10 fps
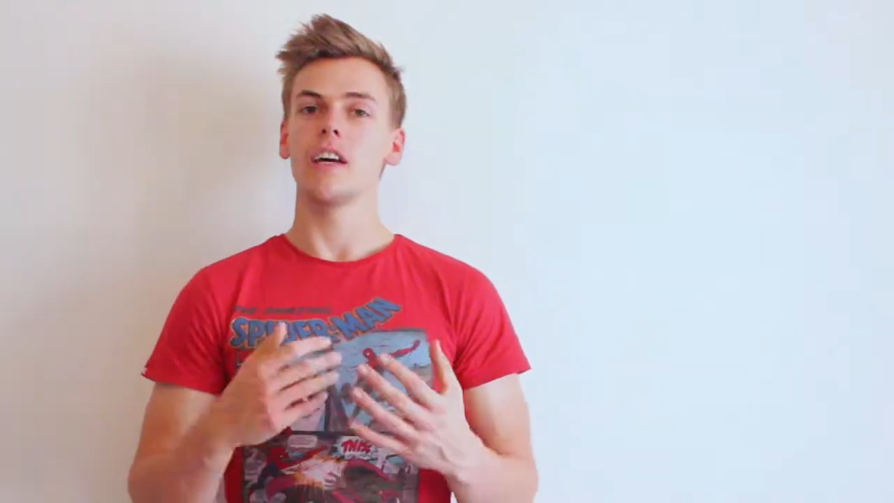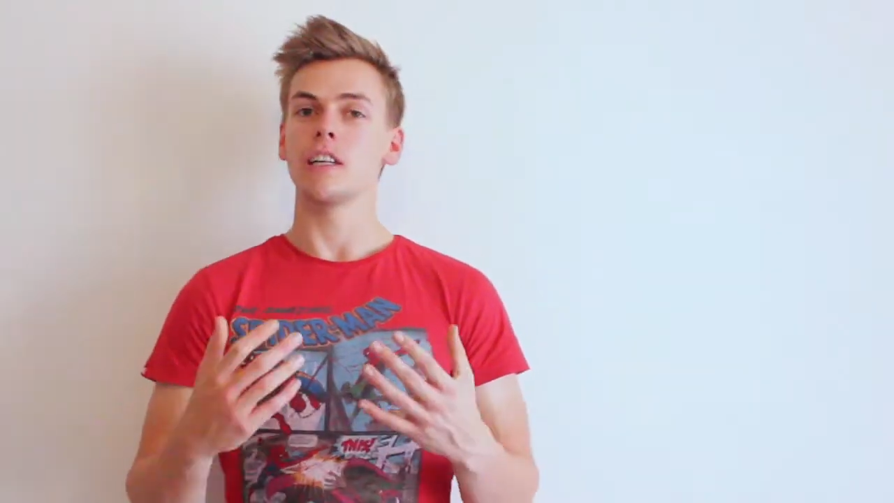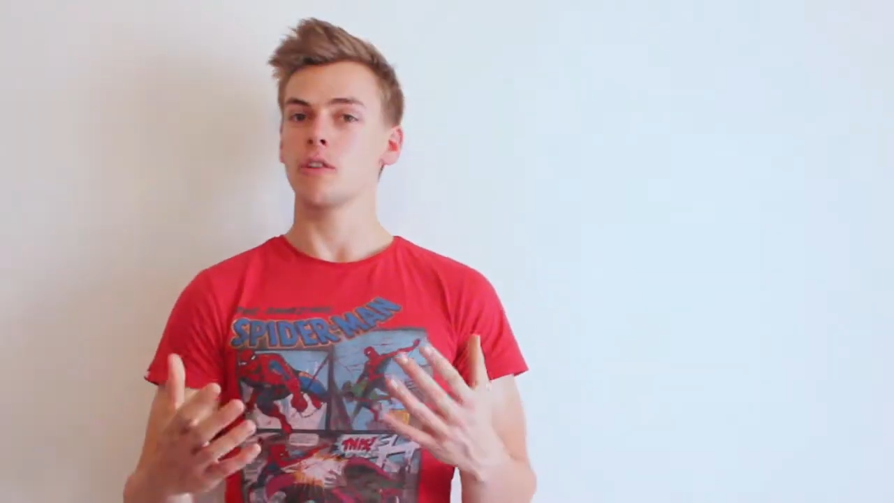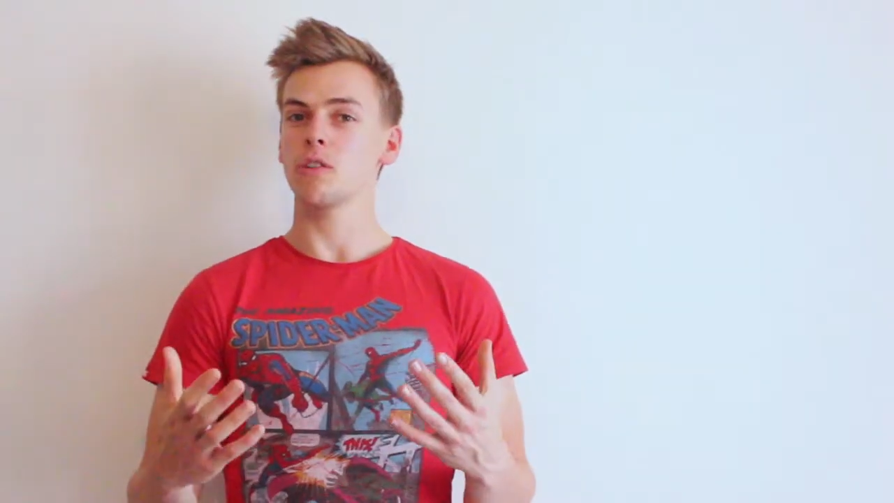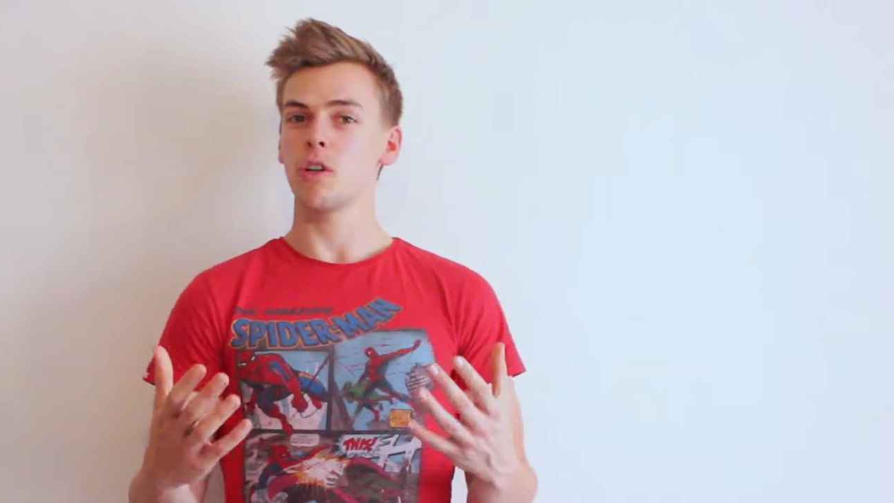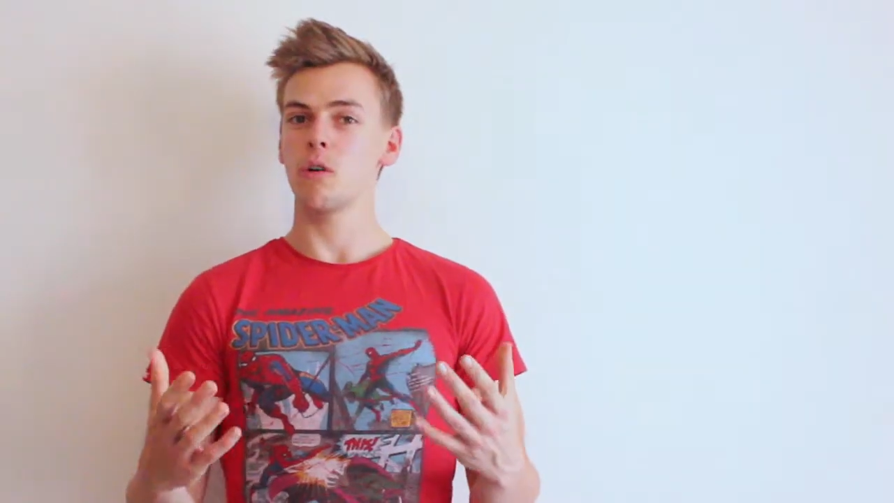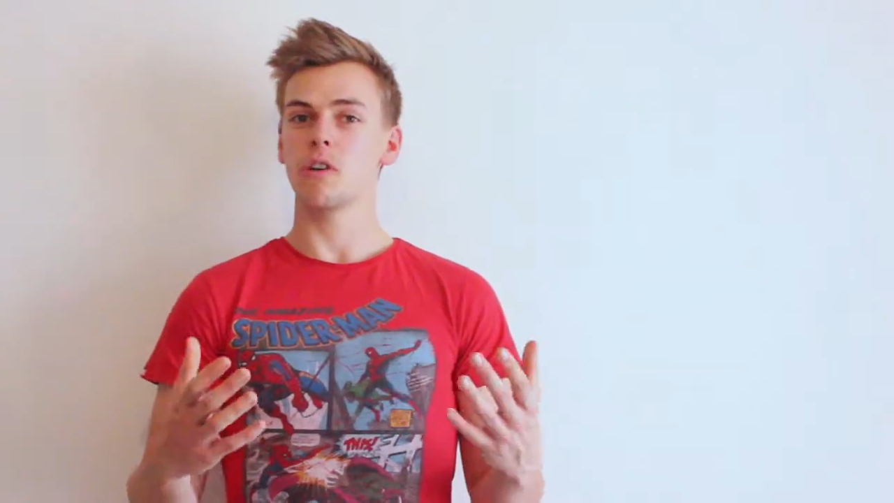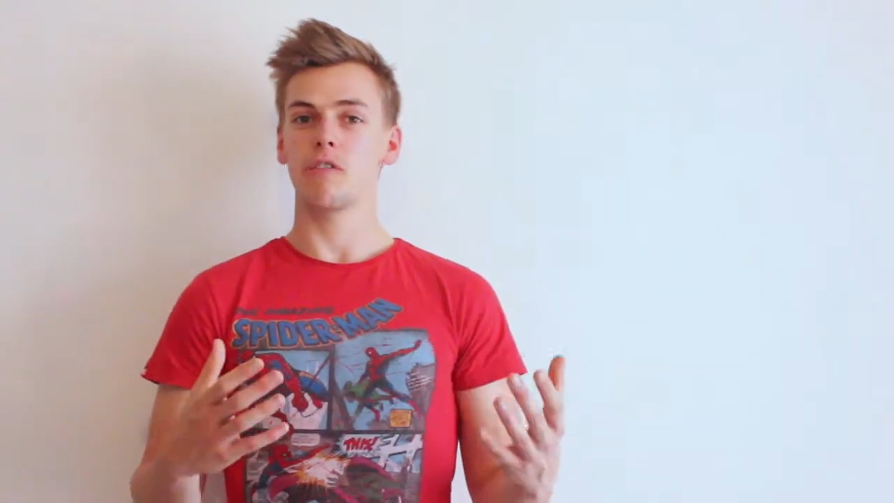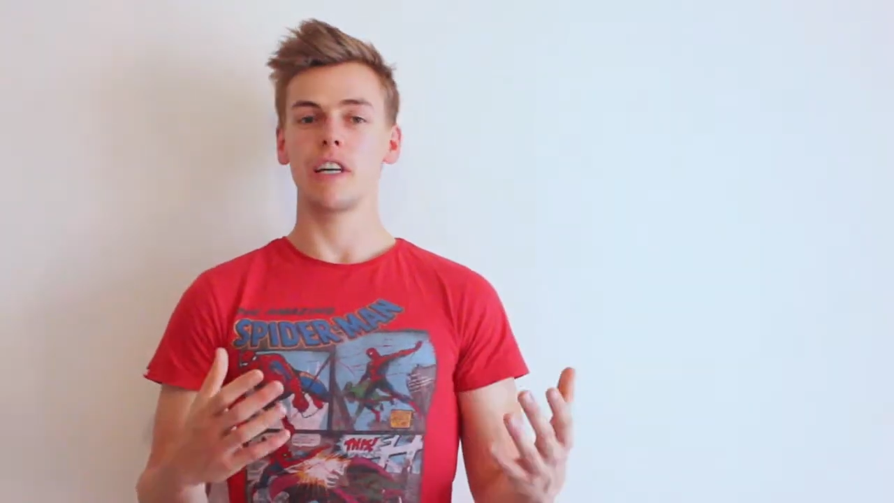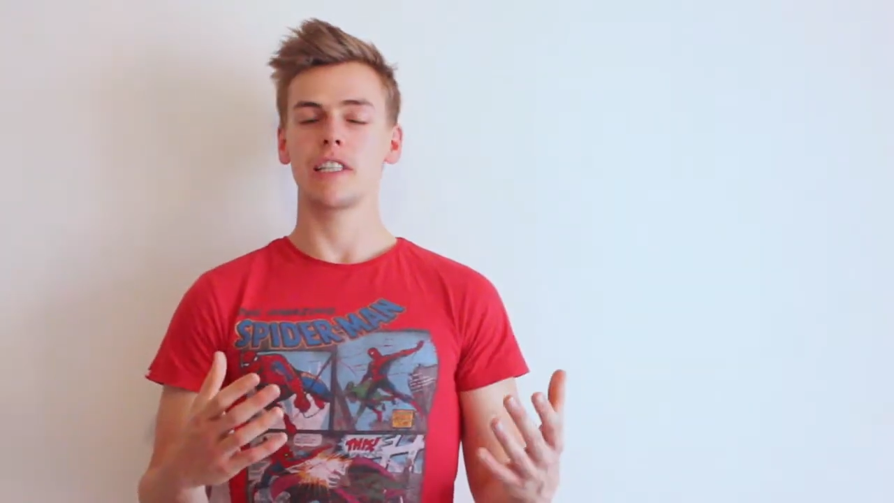It's
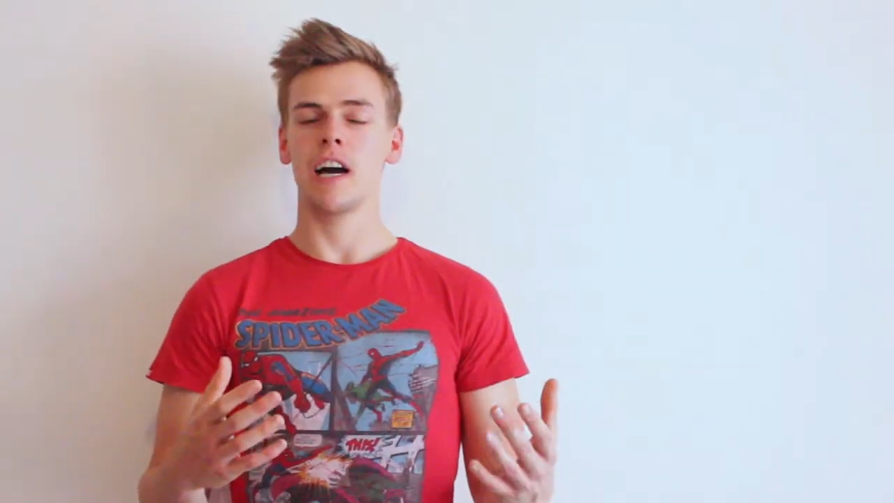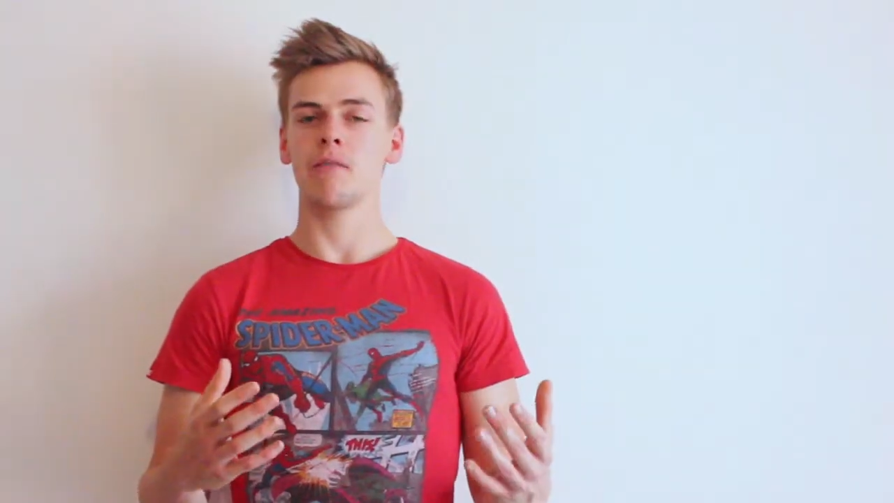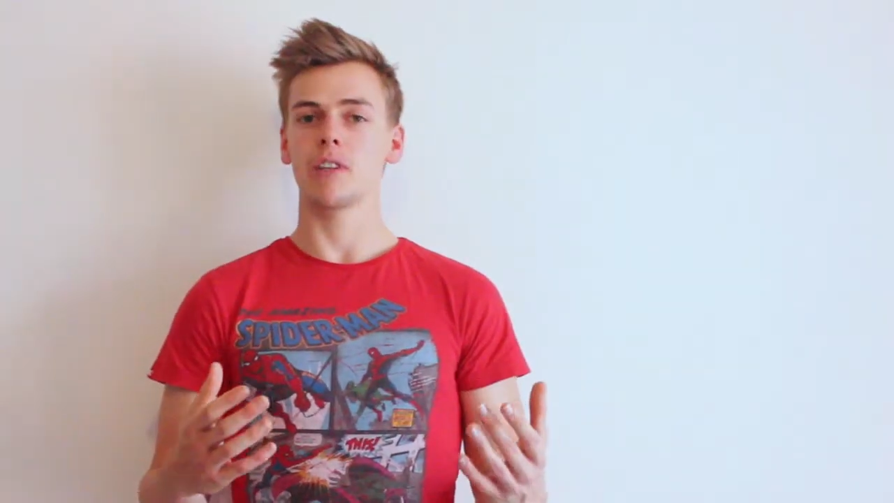also a great time